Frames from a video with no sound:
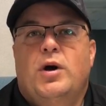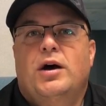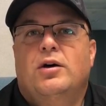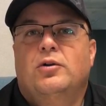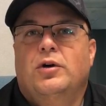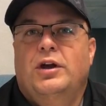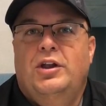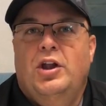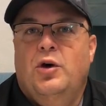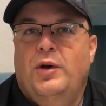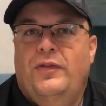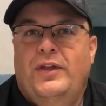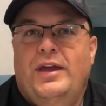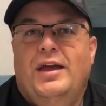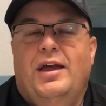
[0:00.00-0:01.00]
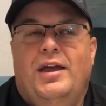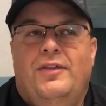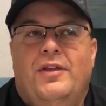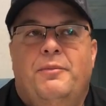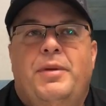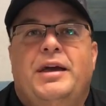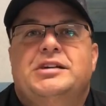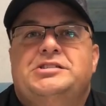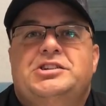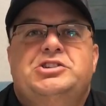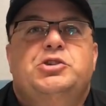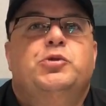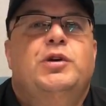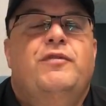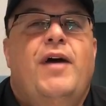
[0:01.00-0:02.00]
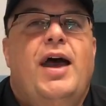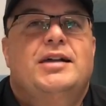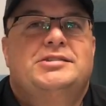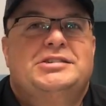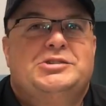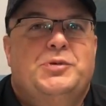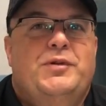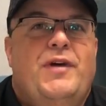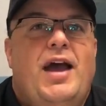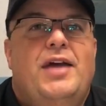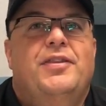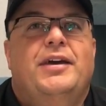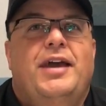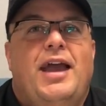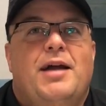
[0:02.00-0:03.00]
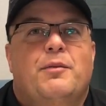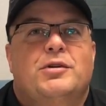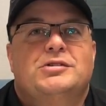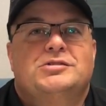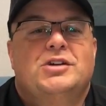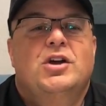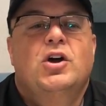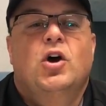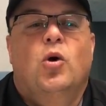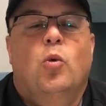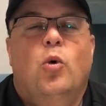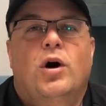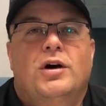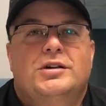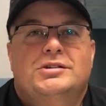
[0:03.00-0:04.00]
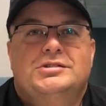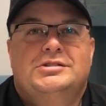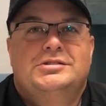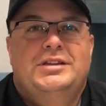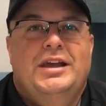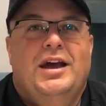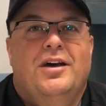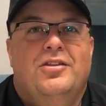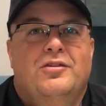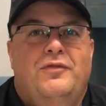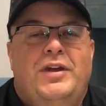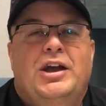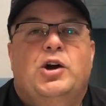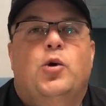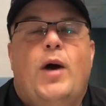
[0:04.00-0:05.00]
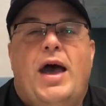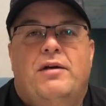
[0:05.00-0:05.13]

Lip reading: well. You know, and the biggest issue we've had since we've had the cameras was the other vehicle